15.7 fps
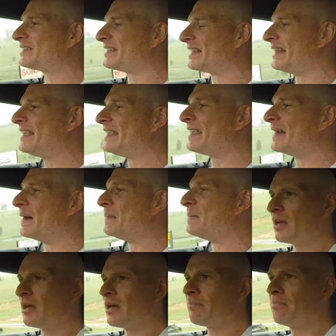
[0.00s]
Celica.
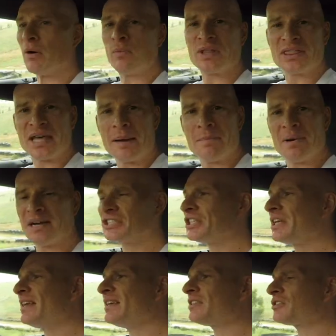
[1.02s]
But with that much
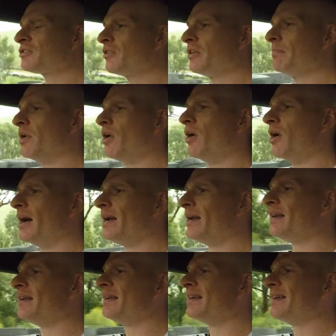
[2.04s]
history behind
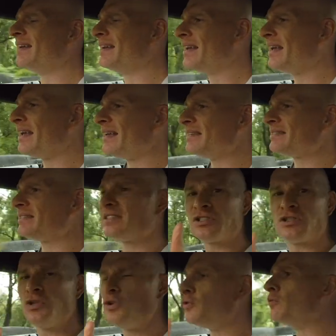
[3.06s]
it, is
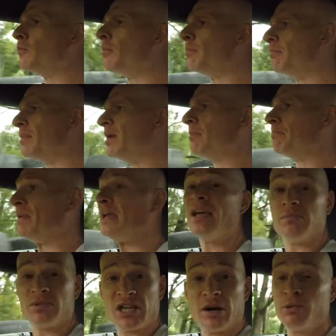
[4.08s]
this new B
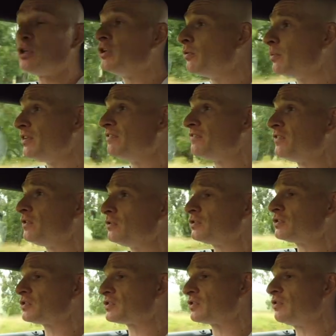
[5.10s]
M
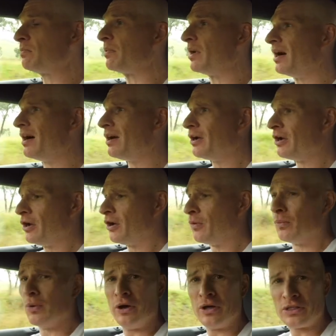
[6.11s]
W-infused Supra
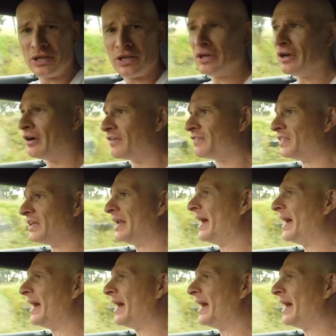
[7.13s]
worthy of the